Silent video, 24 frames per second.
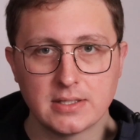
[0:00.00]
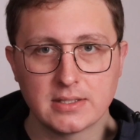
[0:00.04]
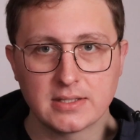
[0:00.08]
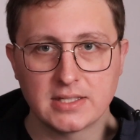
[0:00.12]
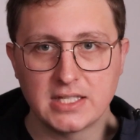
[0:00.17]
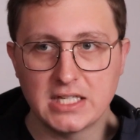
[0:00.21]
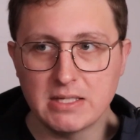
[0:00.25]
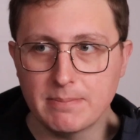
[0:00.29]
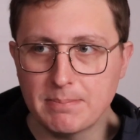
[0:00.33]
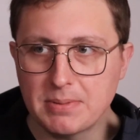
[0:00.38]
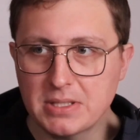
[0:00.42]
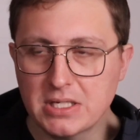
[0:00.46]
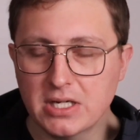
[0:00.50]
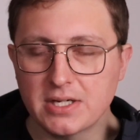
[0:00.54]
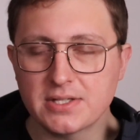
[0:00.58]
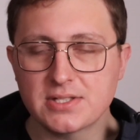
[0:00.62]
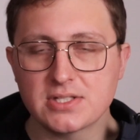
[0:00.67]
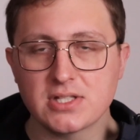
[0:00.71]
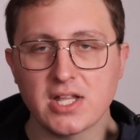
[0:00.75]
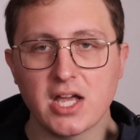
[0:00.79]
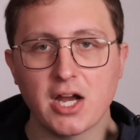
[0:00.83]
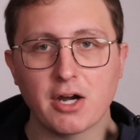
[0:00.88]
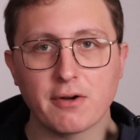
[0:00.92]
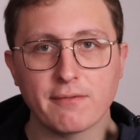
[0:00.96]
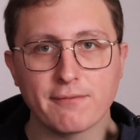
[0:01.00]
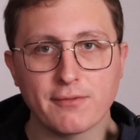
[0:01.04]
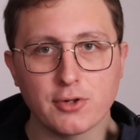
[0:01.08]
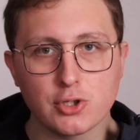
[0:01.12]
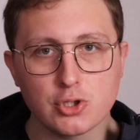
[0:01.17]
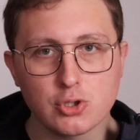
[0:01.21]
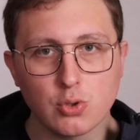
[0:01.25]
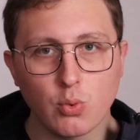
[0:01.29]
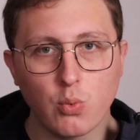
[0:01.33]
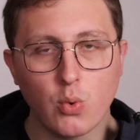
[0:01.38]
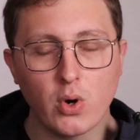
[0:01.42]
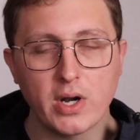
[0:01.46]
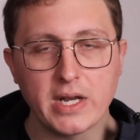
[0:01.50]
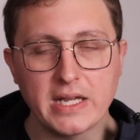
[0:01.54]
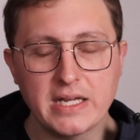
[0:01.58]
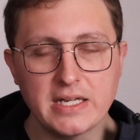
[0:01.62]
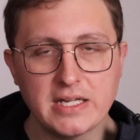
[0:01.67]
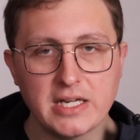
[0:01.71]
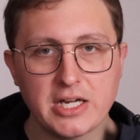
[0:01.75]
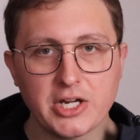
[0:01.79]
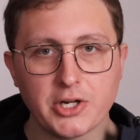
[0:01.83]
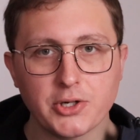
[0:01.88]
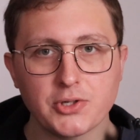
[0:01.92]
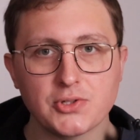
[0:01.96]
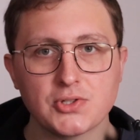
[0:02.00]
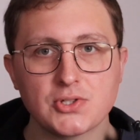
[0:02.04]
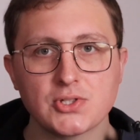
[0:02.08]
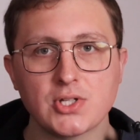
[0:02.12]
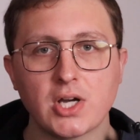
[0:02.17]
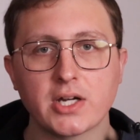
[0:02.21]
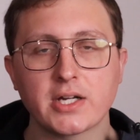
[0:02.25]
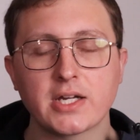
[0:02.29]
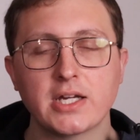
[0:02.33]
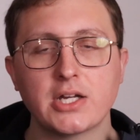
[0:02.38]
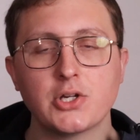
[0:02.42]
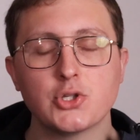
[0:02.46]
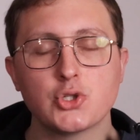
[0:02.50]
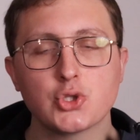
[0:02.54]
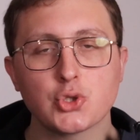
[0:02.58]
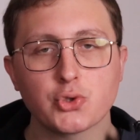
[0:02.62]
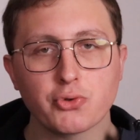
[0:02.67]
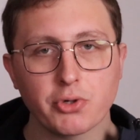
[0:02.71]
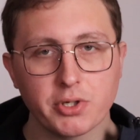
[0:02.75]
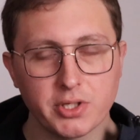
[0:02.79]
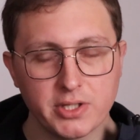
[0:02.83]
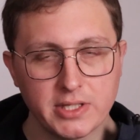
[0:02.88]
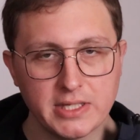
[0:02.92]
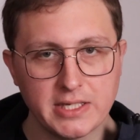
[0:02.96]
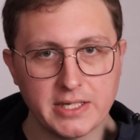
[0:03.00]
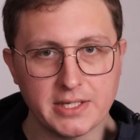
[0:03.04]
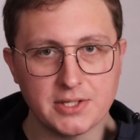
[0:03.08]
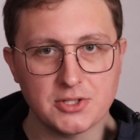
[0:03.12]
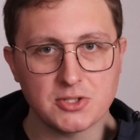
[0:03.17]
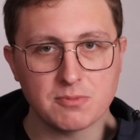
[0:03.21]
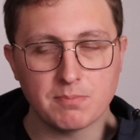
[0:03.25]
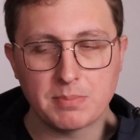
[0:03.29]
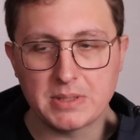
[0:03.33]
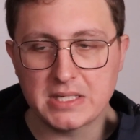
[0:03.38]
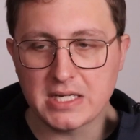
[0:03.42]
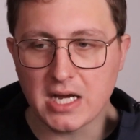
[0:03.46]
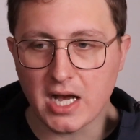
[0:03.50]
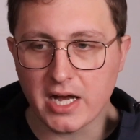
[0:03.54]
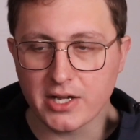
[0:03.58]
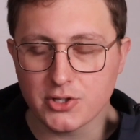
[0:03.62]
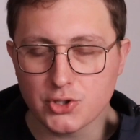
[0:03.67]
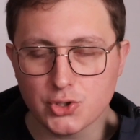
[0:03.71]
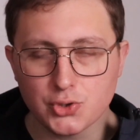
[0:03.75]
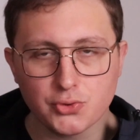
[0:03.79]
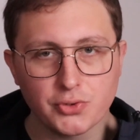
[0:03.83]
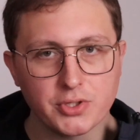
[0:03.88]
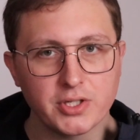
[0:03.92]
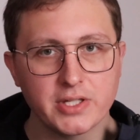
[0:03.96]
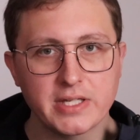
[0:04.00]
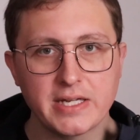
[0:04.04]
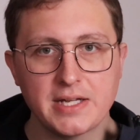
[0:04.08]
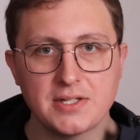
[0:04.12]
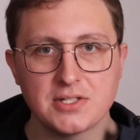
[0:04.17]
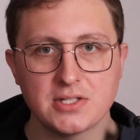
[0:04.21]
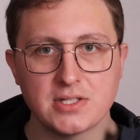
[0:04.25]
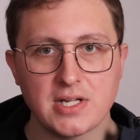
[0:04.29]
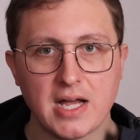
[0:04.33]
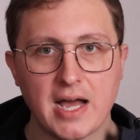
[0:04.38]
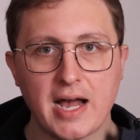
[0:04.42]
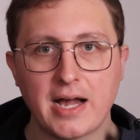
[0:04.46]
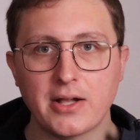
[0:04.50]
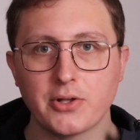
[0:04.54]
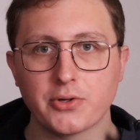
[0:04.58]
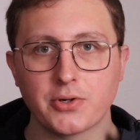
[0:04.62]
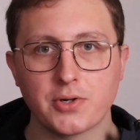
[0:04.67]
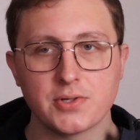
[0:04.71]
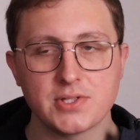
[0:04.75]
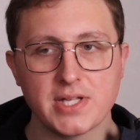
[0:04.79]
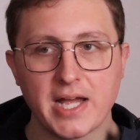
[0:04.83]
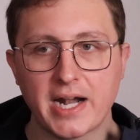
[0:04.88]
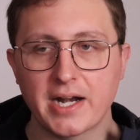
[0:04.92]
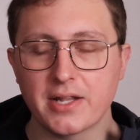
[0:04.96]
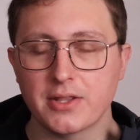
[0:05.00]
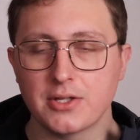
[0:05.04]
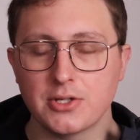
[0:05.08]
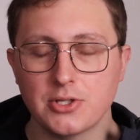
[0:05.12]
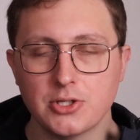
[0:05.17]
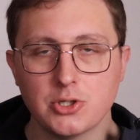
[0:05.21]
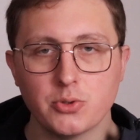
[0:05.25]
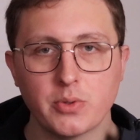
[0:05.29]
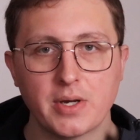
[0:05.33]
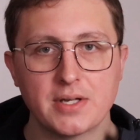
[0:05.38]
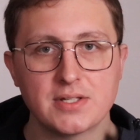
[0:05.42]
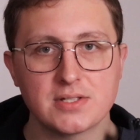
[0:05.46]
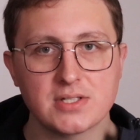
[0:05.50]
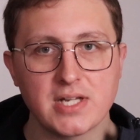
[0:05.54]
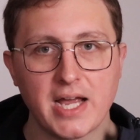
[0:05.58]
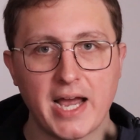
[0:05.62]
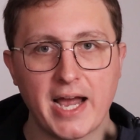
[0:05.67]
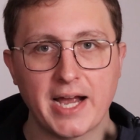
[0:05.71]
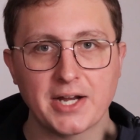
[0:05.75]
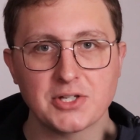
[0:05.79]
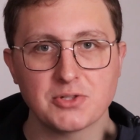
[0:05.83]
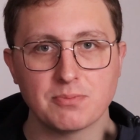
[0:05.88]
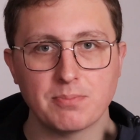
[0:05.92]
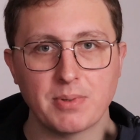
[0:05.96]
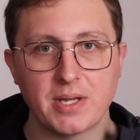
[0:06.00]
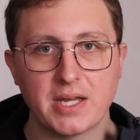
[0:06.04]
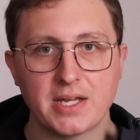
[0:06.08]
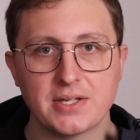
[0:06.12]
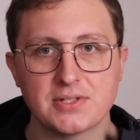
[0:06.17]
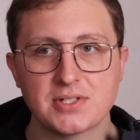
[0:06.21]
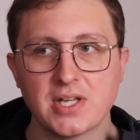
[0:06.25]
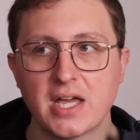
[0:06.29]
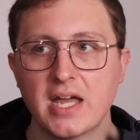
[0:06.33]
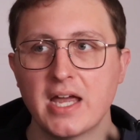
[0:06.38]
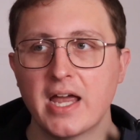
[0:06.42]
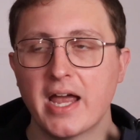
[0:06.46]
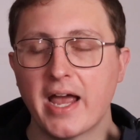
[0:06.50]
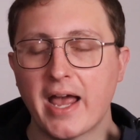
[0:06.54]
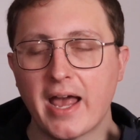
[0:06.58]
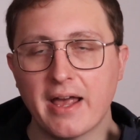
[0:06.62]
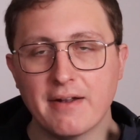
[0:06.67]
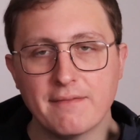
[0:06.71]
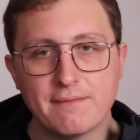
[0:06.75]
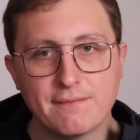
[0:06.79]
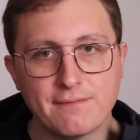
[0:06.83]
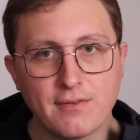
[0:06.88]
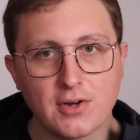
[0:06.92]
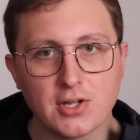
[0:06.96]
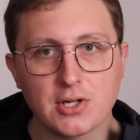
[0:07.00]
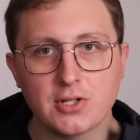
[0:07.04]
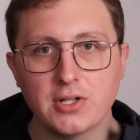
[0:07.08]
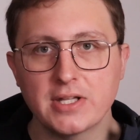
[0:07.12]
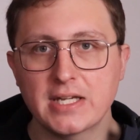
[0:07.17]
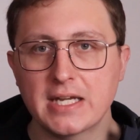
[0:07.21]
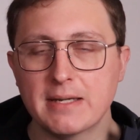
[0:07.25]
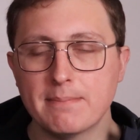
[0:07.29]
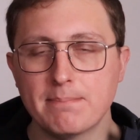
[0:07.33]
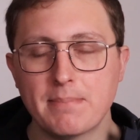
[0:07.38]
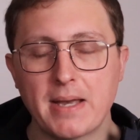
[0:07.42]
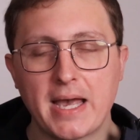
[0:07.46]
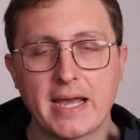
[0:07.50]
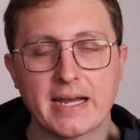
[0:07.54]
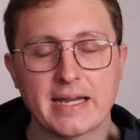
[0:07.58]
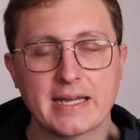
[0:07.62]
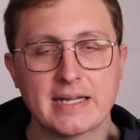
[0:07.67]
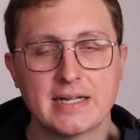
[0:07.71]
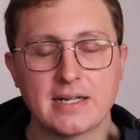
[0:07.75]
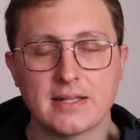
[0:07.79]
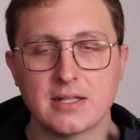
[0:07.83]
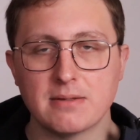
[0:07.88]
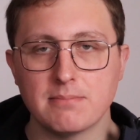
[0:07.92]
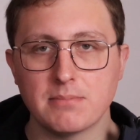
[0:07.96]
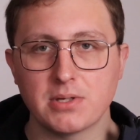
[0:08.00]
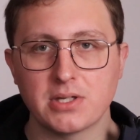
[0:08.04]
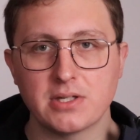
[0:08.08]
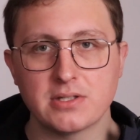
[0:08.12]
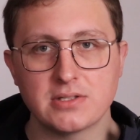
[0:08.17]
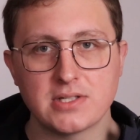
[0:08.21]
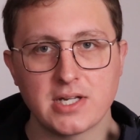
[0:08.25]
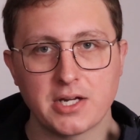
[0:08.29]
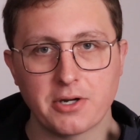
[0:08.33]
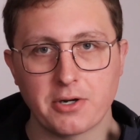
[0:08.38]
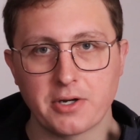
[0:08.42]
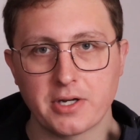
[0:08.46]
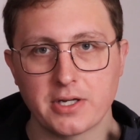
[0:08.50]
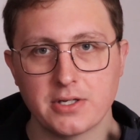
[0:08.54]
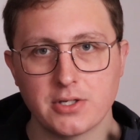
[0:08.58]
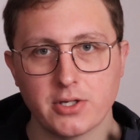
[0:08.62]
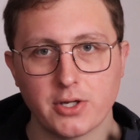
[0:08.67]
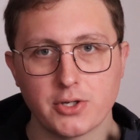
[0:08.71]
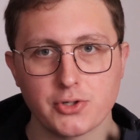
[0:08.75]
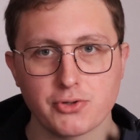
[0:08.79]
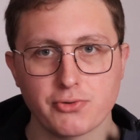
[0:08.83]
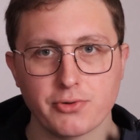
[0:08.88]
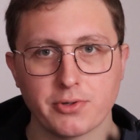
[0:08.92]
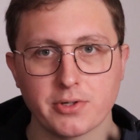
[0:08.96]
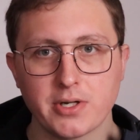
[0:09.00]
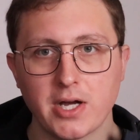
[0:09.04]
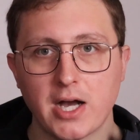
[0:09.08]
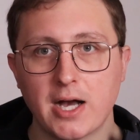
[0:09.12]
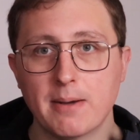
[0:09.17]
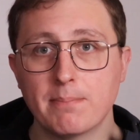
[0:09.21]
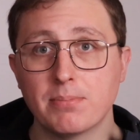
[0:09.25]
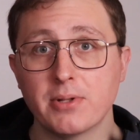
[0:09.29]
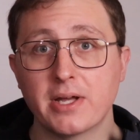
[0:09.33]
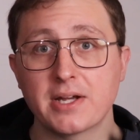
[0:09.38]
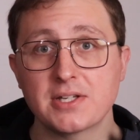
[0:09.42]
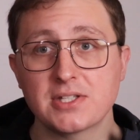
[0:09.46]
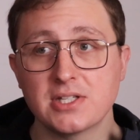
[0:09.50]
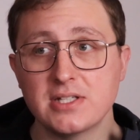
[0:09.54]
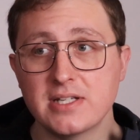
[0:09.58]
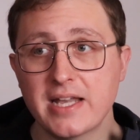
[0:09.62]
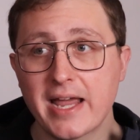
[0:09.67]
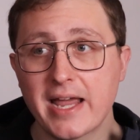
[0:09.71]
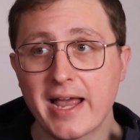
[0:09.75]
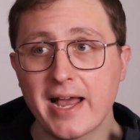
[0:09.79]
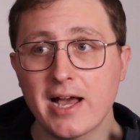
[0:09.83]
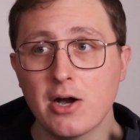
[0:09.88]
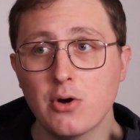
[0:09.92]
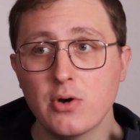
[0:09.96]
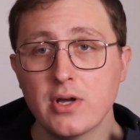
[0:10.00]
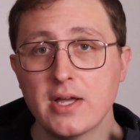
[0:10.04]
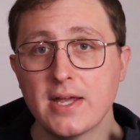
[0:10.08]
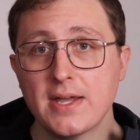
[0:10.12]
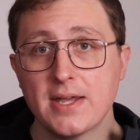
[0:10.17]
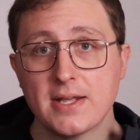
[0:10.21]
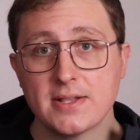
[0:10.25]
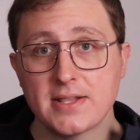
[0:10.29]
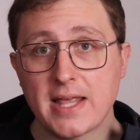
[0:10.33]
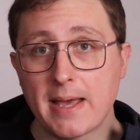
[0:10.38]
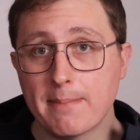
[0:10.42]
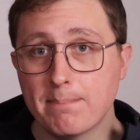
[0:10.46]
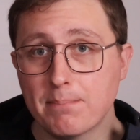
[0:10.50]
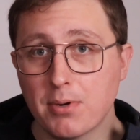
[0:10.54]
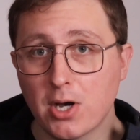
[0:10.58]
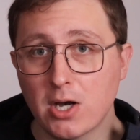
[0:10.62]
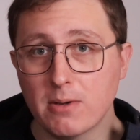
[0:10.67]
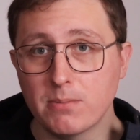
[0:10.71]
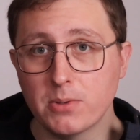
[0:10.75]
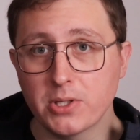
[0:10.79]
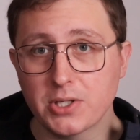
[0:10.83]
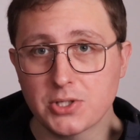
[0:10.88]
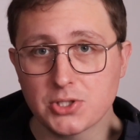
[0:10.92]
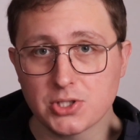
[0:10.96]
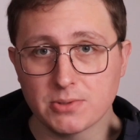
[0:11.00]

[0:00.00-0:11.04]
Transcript: keeping us there for 20 years, sucking trillions, beyond trillions of dollars out of the U.S. tax base and funneling it back into the military-industrial complex. And now that public